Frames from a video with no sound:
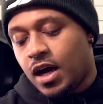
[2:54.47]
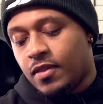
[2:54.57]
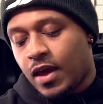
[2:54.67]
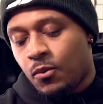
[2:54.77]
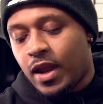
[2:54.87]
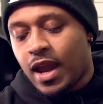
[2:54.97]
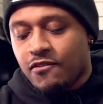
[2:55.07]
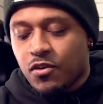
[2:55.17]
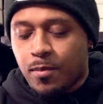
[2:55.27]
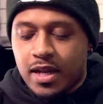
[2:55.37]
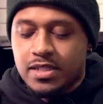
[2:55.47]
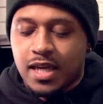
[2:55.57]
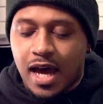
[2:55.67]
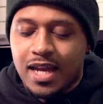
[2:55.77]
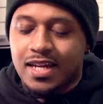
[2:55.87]
That way everybody's
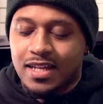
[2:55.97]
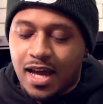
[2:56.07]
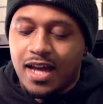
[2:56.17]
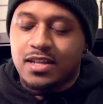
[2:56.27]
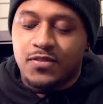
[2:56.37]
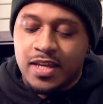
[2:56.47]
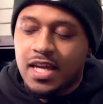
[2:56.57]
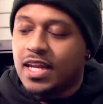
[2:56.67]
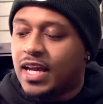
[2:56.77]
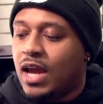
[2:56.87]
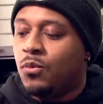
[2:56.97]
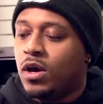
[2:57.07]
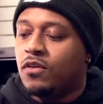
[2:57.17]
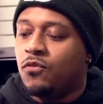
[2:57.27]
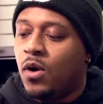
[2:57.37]
kind of getting a
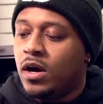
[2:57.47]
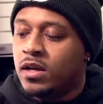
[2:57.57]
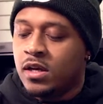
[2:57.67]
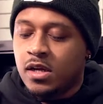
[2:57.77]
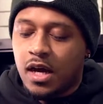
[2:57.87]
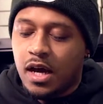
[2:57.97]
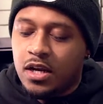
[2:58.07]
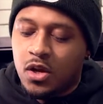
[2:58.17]
one-of-one.